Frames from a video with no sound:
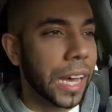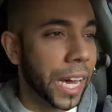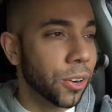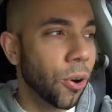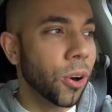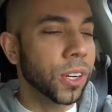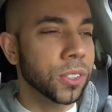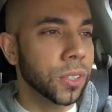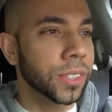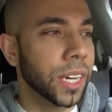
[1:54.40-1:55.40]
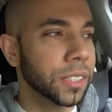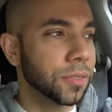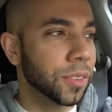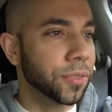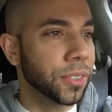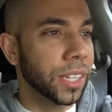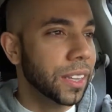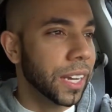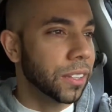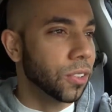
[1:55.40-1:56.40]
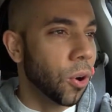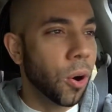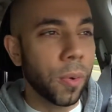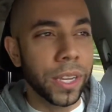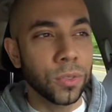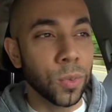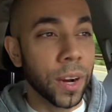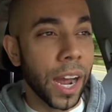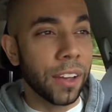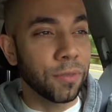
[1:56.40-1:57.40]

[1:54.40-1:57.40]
I know AutoZone does it for free. That's always where I